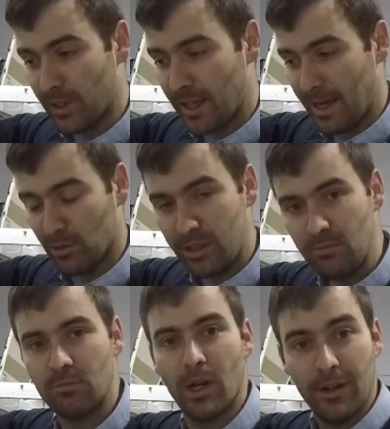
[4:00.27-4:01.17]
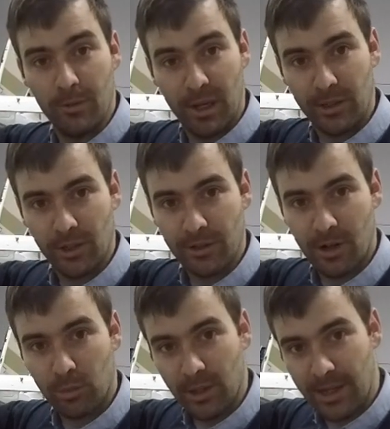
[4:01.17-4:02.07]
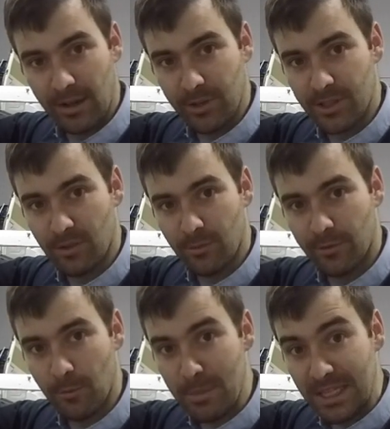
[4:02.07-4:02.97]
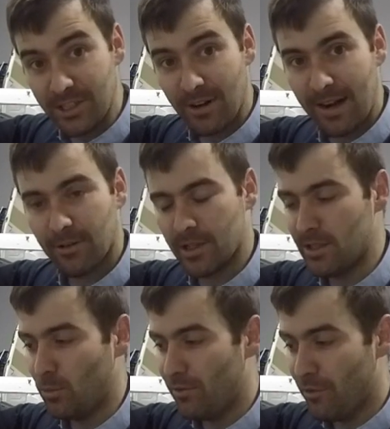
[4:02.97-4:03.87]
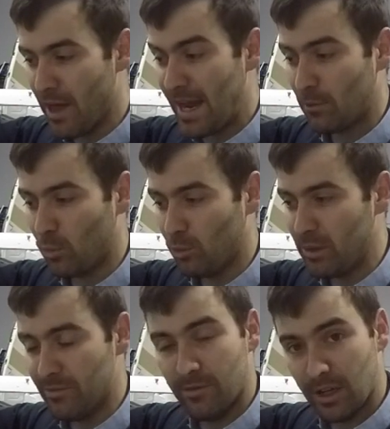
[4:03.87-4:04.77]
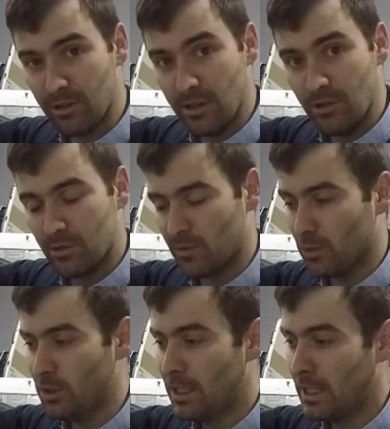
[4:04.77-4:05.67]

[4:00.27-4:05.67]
cowling, and depending on your airplane, having some familiarity with that will be very useful.